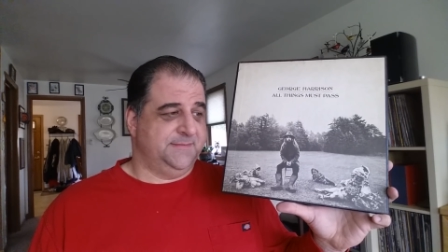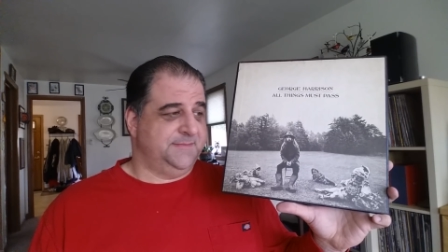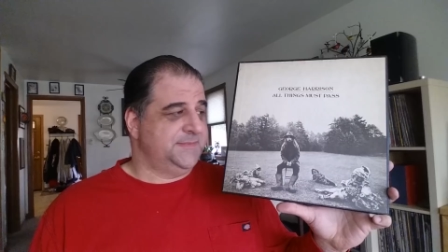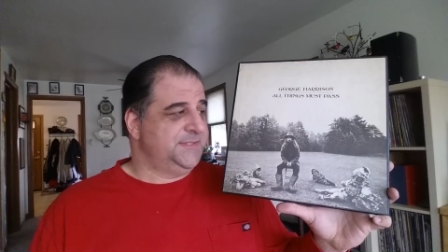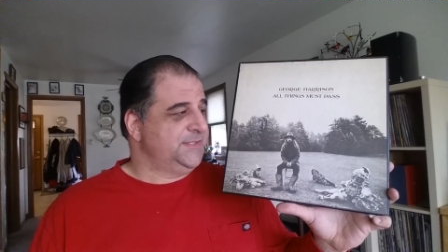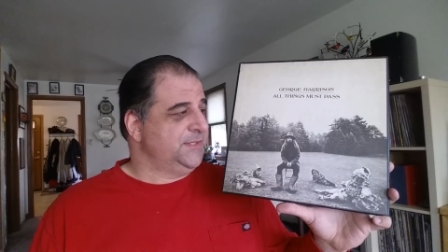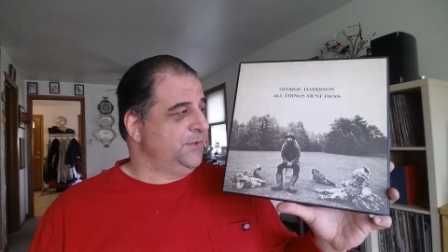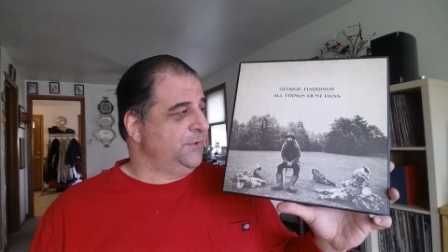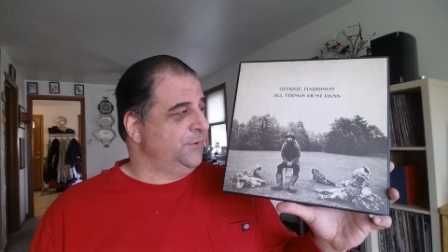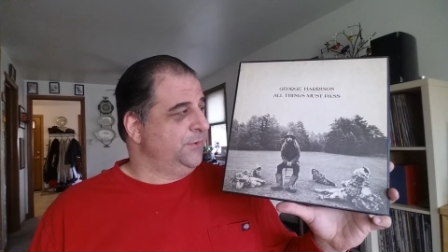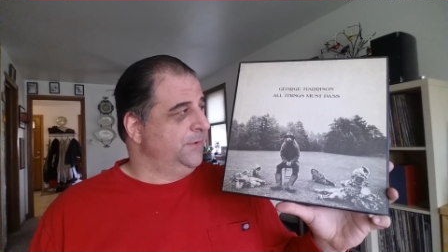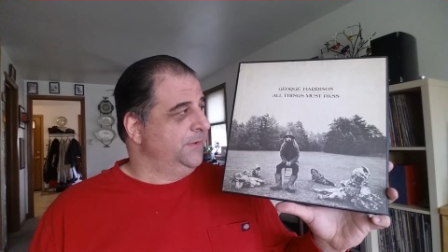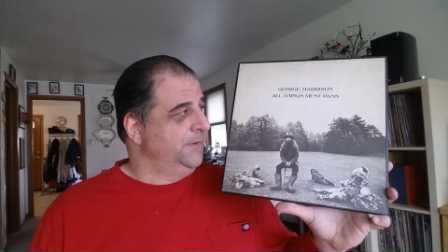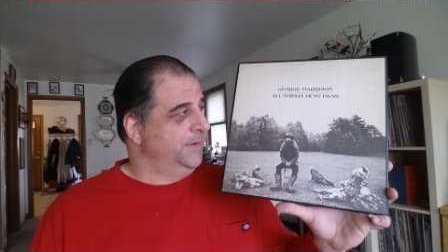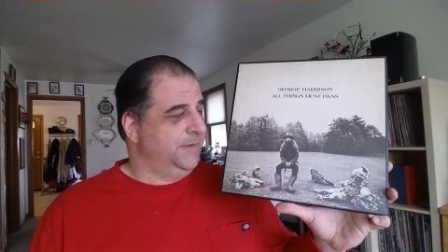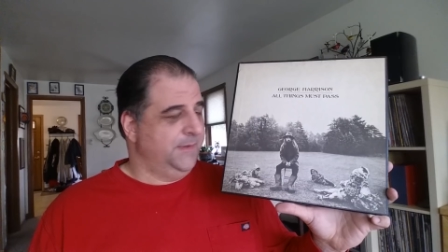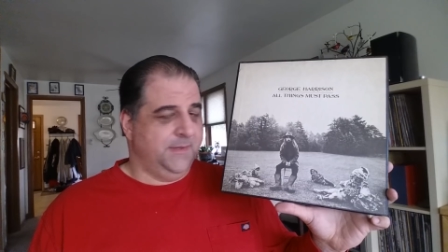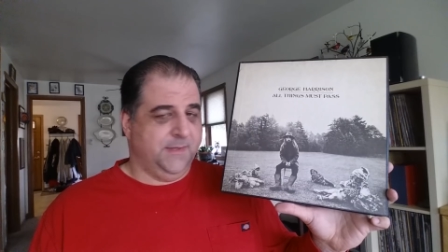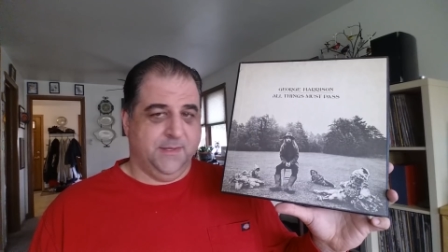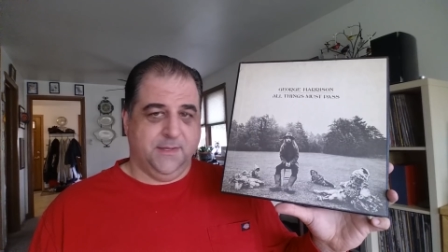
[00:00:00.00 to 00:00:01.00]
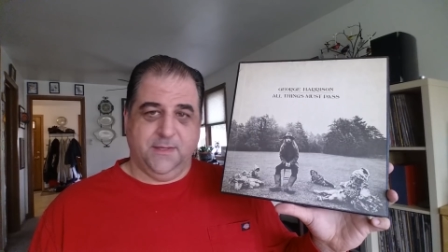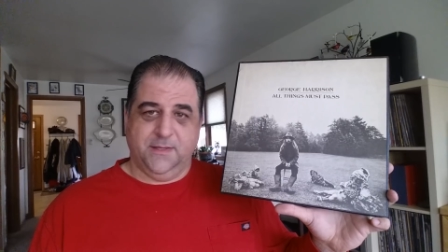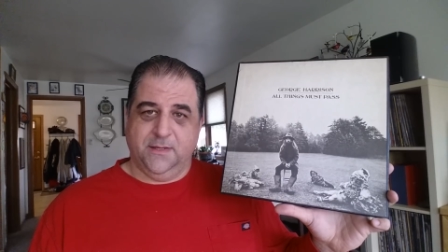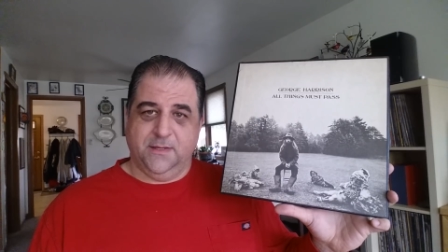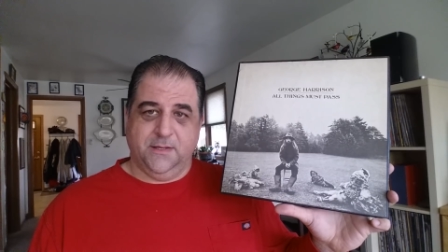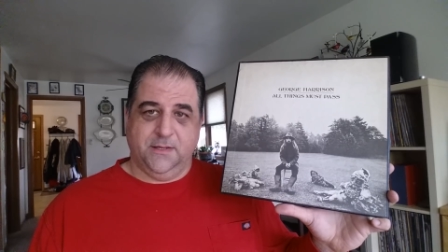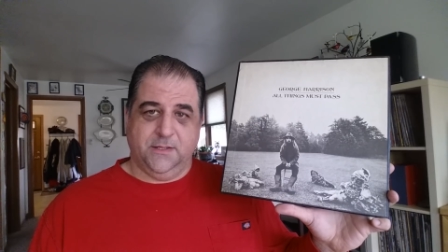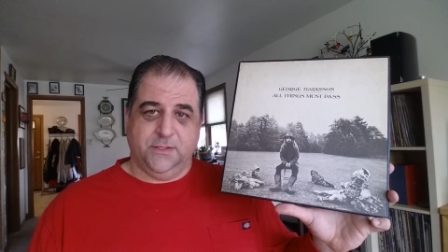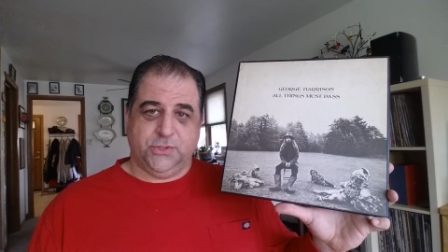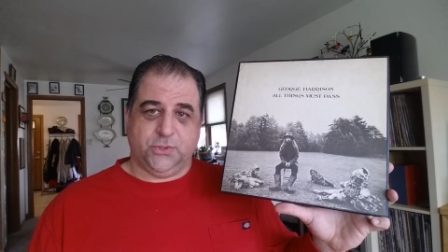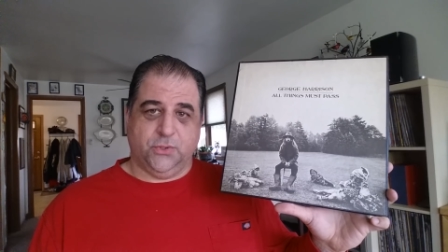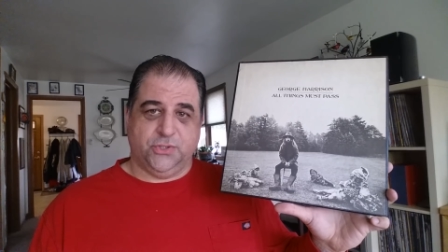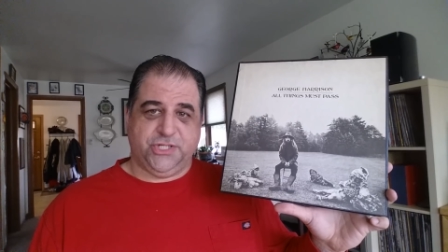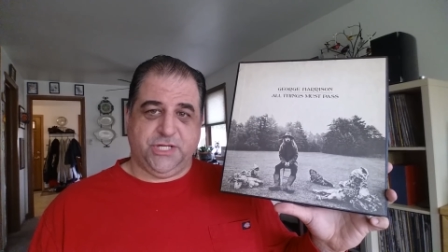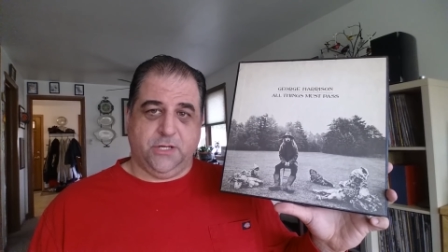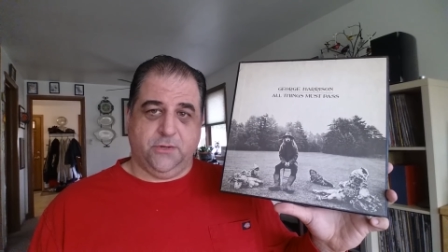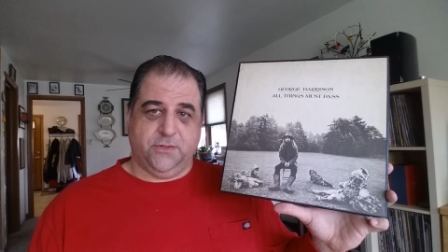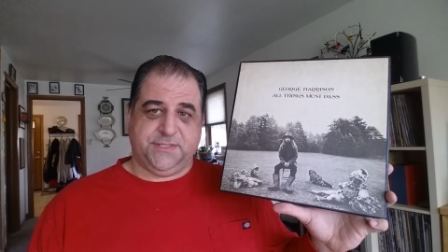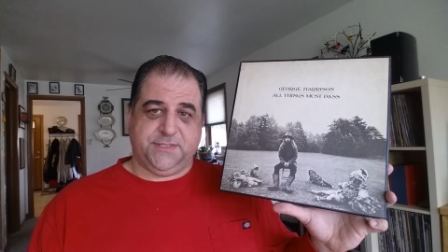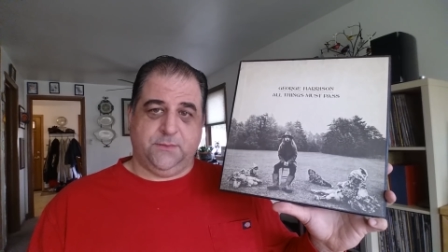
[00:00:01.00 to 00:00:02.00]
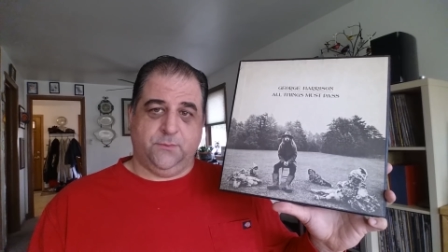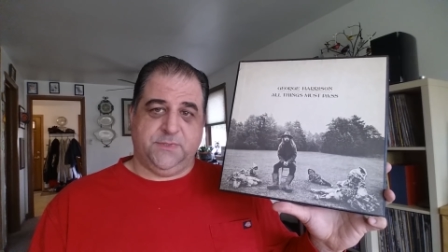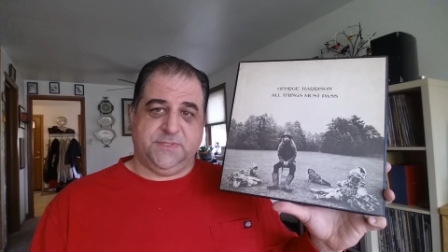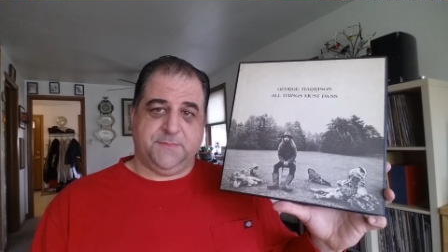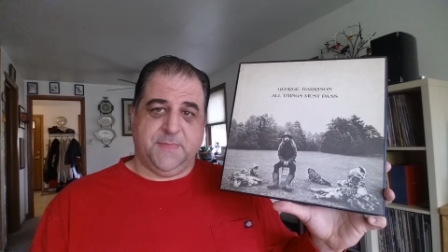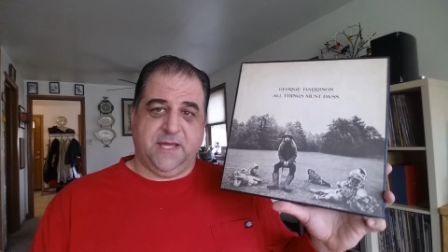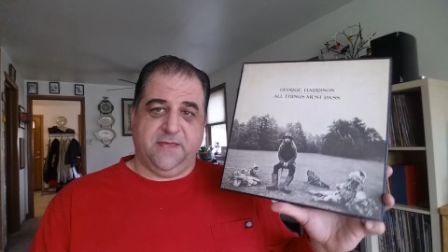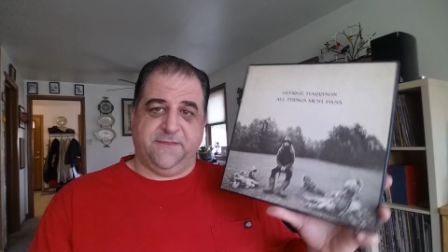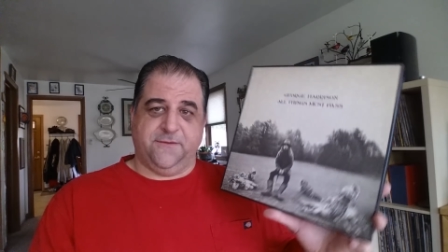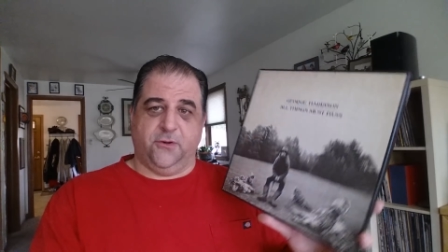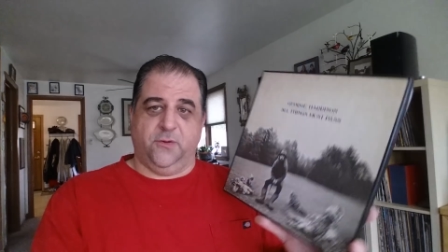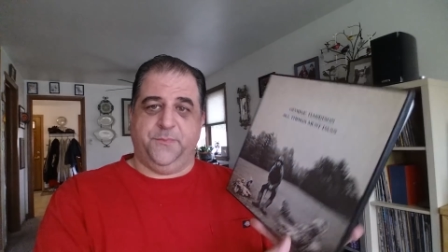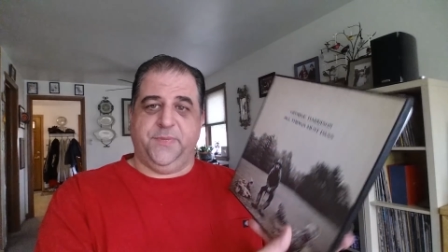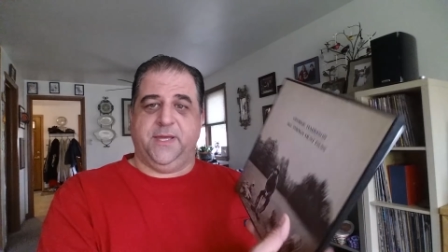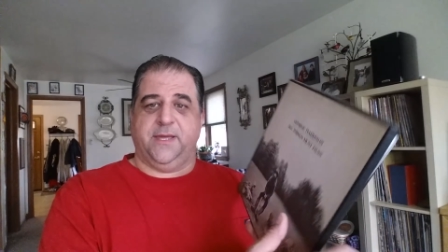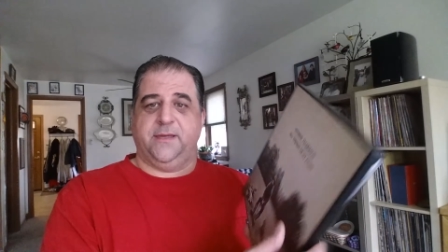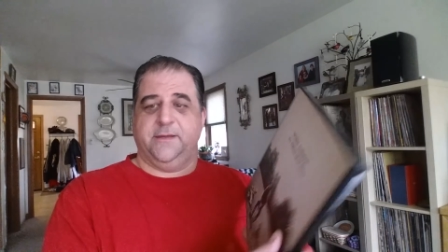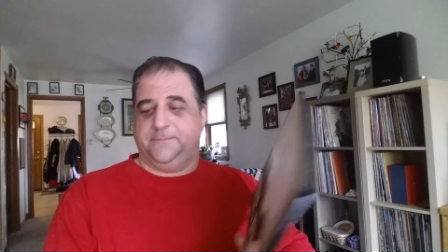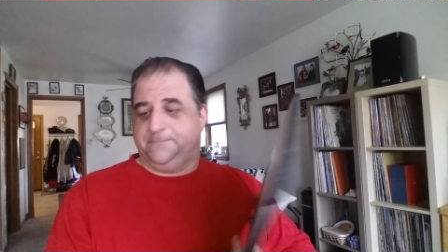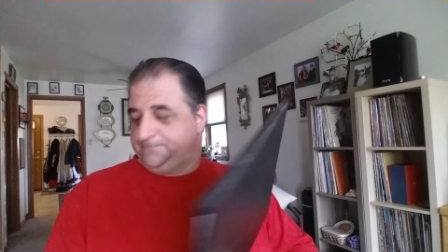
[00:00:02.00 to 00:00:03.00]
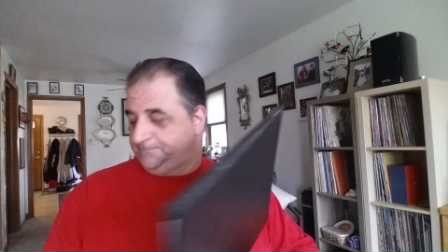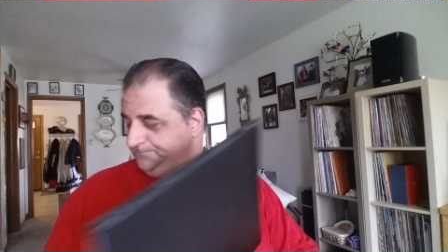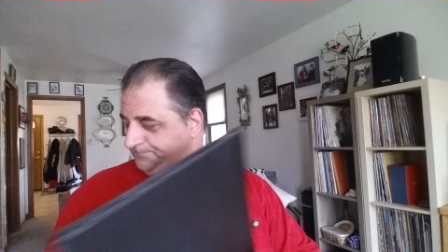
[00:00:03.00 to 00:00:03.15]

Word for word: So George Harrison was my third pick.